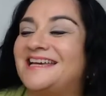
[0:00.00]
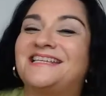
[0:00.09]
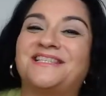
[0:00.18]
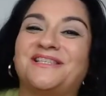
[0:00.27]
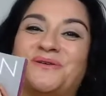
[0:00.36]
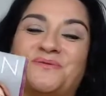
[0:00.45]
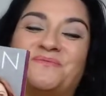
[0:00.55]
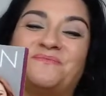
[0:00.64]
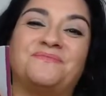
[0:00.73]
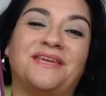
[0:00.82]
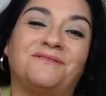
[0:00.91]
So
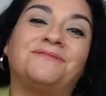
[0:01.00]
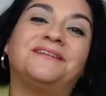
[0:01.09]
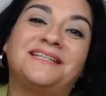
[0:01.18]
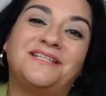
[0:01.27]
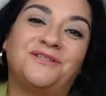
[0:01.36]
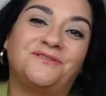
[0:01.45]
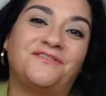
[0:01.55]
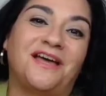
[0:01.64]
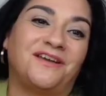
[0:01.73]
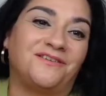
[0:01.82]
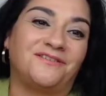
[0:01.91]
they really do
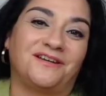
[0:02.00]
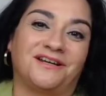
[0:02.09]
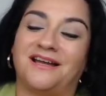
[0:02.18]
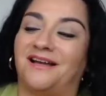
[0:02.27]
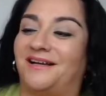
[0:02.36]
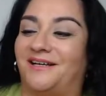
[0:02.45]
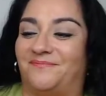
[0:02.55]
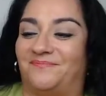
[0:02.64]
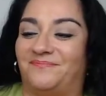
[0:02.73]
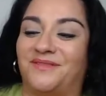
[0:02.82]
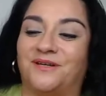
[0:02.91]
value
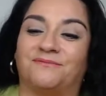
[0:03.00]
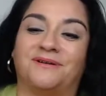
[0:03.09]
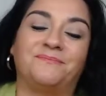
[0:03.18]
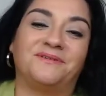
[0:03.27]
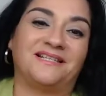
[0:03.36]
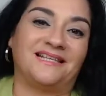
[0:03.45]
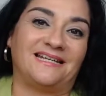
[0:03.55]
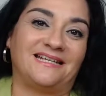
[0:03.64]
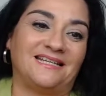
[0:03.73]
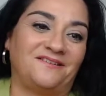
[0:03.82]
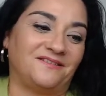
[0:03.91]
their
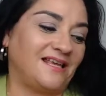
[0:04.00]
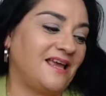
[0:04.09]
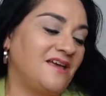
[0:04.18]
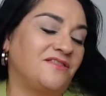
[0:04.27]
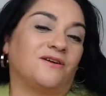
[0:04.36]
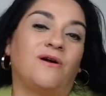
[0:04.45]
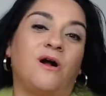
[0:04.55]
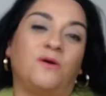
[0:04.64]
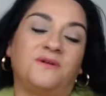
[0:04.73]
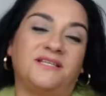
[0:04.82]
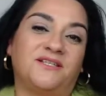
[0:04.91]
representatives. They're
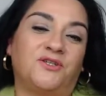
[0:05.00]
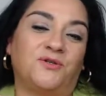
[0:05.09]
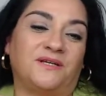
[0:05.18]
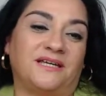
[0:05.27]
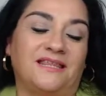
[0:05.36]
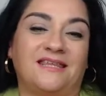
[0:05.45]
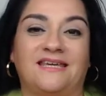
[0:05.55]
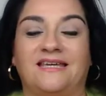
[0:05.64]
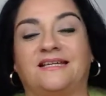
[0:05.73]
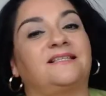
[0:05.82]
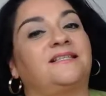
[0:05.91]
always doing
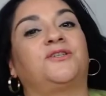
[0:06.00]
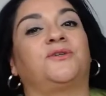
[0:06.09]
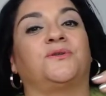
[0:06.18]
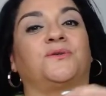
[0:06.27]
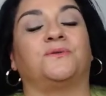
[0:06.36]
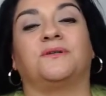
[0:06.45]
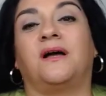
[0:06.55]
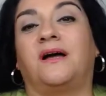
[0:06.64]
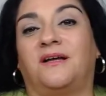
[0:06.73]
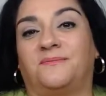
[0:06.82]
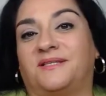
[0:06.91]
things to
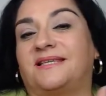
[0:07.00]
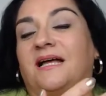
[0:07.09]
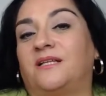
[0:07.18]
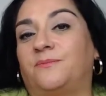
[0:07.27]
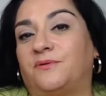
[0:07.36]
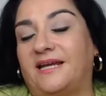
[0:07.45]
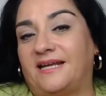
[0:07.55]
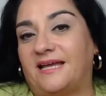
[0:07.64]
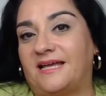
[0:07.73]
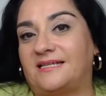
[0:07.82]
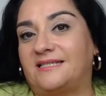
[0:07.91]
celebrate
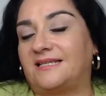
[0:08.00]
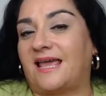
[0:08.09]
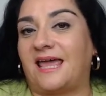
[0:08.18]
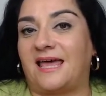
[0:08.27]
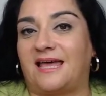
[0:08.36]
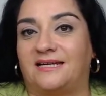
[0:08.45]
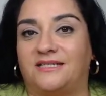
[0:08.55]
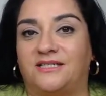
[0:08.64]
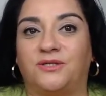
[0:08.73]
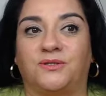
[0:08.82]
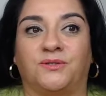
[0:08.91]
us and
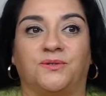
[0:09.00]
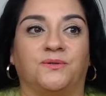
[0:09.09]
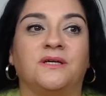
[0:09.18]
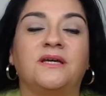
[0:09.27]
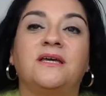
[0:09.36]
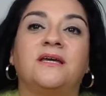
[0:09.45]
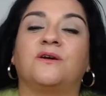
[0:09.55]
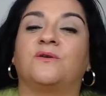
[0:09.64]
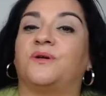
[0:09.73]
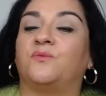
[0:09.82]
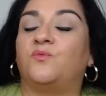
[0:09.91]
to
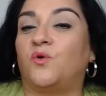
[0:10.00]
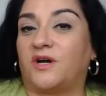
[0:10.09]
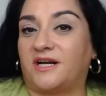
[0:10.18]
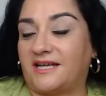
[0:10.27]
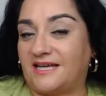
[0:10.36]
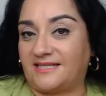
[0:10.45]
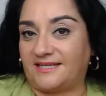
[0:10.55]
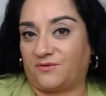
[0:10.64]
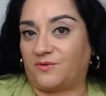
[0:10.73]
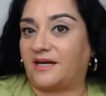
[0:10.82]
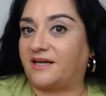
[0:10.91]
reward us
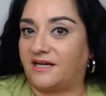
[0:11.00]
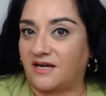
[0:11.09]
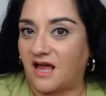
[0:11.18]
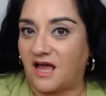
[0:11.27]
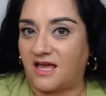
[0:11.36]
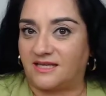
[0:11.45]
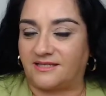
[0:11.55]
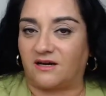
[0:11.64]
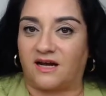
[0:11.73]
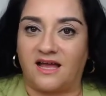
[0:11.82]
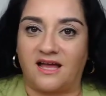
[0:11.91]
and recognize
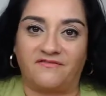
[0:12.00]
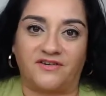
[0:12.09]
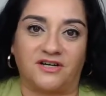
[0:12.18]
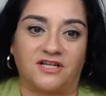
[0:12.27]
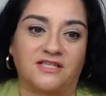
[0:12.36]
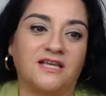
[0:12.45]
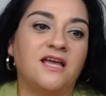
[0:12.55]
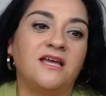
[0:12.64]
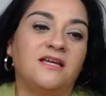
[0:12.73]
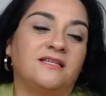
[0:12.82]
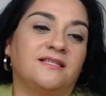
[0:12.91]
our efforts.
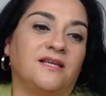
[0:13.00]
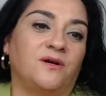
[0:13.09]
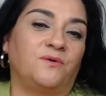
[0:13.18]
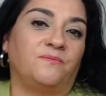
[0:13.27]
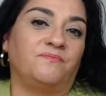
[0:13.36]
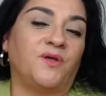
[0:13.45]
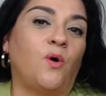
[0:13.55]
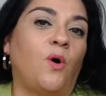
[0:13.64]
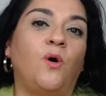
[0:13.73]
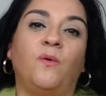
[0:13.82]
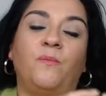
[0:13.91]
So the
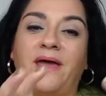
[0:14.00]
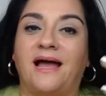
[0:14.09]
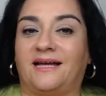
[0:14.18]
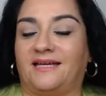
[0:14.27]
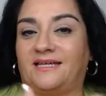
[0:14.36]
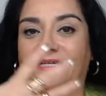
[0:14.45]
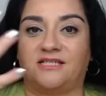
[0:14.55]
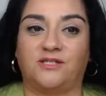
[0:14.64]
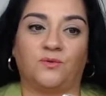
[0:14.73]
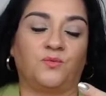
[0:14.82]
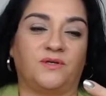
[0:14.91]
whole package
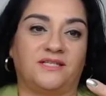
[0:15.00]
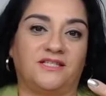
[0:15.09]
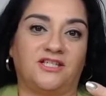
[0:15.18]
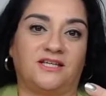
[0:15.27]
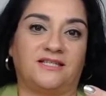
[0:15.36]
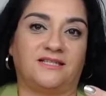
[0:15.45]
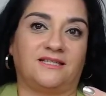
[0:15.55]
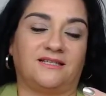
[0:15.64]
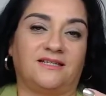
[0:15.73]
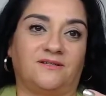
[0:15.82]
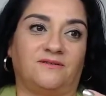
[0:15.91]
was just,
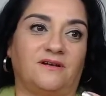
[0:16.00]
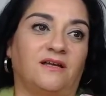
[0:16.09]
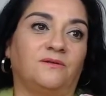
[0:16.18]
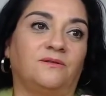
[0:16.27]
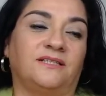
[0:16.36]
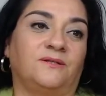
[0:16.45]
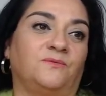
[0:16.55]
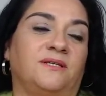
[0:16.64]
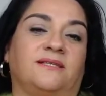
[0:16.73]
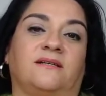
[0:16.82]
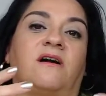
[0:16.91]
not only was
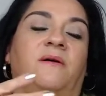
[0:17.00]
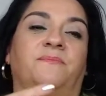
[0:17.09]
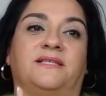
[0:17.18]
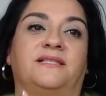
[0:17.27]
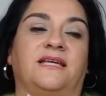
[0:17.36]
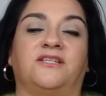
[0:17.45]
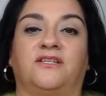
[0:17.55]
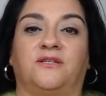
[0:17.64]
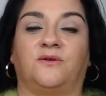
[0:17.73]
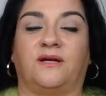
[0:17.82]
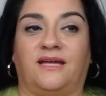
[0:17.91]
the compensation
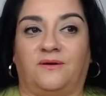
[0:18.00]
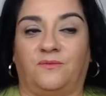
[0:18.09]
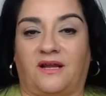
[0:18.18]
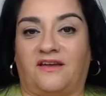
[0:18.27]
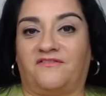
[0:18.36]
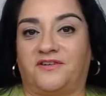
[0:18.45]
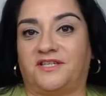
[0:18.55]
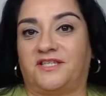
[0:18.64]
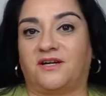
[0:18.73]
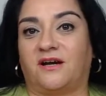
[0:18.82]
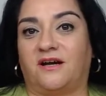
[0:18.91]
great when I first
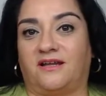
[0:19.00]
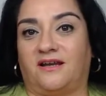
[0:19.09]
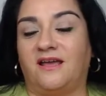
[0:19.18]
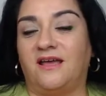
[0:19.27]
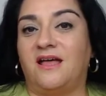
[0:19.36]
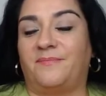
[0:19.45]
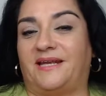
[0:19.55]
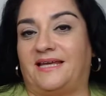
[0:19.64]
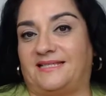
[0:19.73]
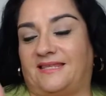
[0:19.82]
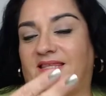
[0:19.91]
started, but
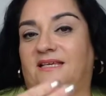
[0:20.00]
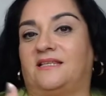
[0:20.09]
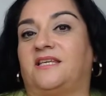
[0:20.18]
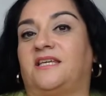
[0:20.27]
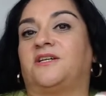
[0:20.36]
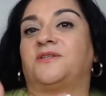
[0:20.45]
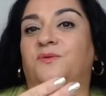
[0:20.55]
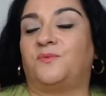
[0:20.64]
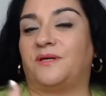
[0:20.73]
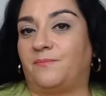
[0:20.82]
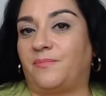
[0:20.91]
as the years
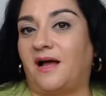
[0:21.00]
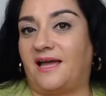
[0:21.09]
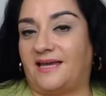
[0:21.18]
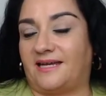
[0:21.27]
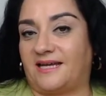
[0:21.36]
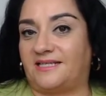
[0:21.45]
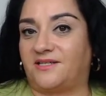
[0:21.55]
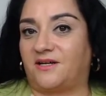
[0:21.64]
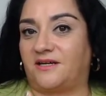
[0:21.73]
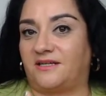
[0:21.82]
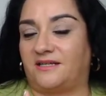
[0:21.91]
went by and I
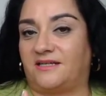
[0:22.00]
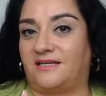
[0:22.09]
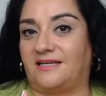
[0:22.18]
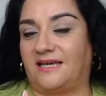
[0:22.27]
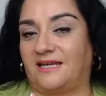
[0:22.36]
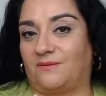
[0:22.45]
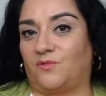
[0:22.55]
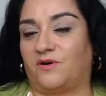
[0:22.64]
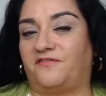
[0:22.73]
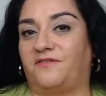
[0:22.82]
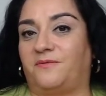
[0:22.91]
started getting
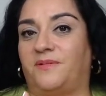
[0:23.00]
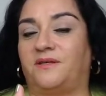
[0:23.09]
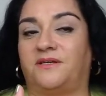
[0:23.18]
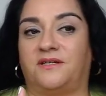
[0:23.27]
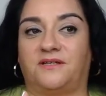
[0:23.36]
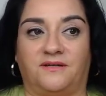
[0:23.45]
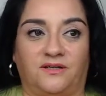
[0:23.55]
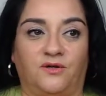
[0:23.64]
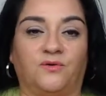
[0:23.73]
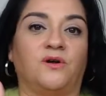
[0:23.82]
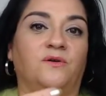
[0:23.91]
more familiar and
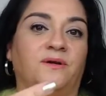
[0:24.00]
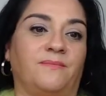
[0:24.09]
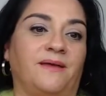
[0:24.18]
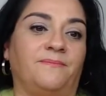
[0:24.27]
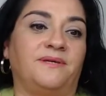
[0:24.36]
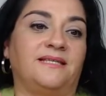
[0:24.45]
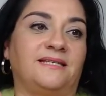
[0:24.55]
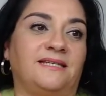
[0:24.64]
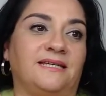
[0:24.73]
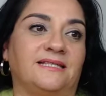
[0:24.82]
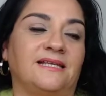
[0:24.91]
growing my
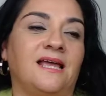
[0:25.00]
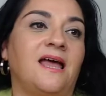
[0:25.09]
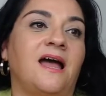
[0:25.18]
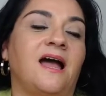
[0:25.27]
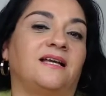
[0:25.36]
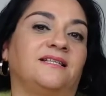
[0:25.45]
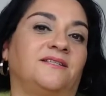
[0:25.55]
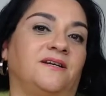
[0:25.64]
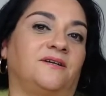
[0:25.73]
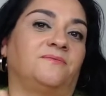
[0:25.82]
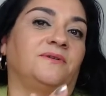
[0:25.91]
business, I
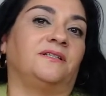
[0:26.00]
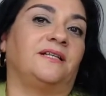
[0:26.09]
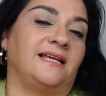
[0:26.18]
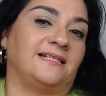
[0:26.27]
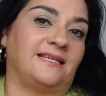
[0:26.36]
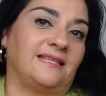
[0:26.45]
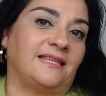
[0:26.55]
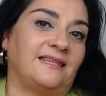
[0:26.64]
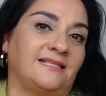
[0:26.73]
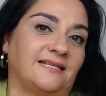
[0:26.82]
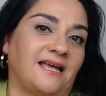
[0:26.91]
started realizing that
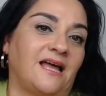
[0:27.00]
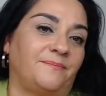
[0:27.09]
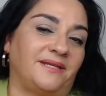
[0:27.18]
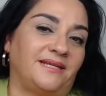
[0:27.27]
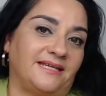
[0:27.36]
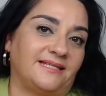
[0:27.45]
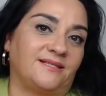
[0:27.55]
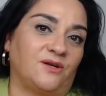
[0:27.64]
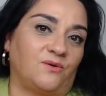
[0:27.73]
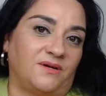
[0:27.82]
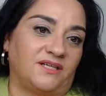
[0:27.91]
this company is
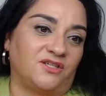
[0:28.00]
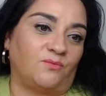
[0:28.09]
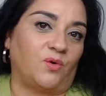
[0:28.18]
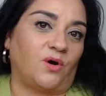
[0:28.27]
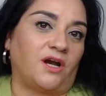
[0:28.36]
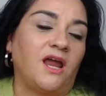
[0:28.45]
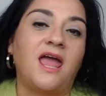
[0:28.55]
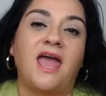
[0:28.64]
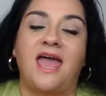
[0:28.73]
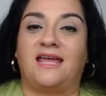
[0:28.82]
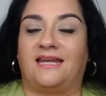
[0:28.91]
so much more.
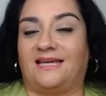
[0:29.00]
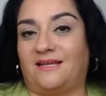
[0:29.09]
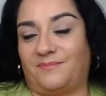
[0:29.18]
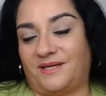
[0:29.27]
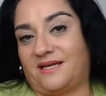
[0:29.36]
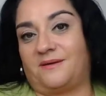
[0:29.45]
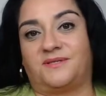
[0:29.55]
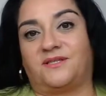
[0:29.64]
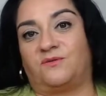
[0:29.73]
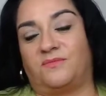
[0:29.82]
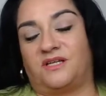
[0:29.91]
And it can become
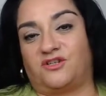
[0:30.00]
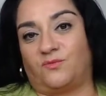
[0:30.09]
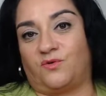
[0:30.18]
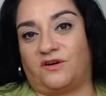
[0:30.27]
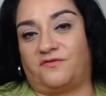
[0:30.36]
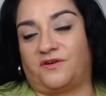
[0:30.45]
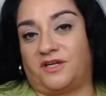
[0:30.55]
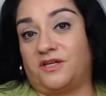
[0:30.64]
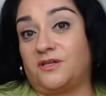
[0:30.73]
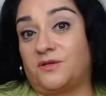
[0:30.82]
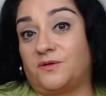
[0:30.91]
so much more for
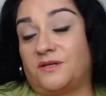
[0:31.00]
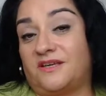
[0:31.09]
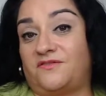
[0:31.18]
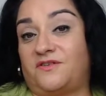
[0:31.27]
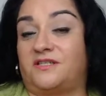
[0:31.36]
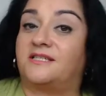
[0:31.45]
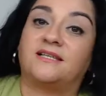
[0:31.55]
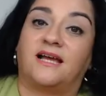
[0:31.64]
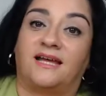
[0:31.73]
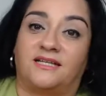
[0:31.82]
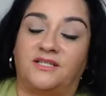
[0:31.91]
you if you
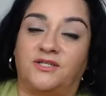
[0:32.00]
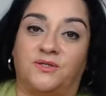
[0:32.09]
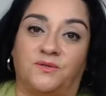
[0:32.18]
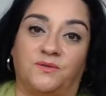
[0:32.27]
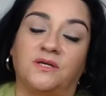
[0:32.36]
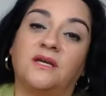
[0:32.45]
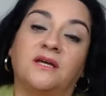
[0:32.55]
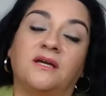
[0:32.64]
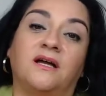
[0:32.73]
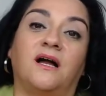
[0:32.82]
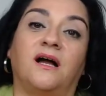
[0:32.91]
decide to
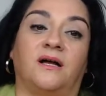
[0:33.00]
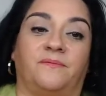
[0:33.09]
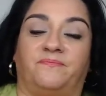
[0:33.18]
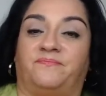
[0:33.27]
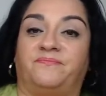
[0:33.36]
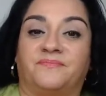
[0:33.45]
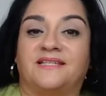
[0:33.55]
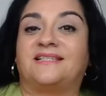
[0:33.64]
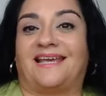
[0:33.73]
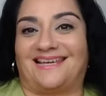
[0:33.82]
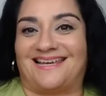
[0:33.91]

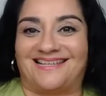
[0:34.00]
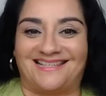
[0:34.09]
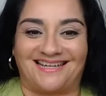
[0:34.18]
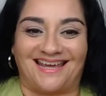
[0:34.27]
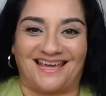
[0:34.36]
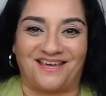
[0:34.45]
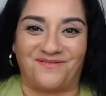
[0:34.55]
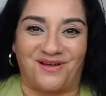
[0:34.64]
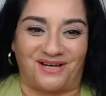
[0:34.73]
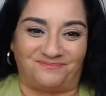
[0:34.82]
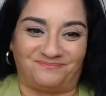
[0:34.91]
say yes to
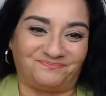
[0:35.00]
Avon.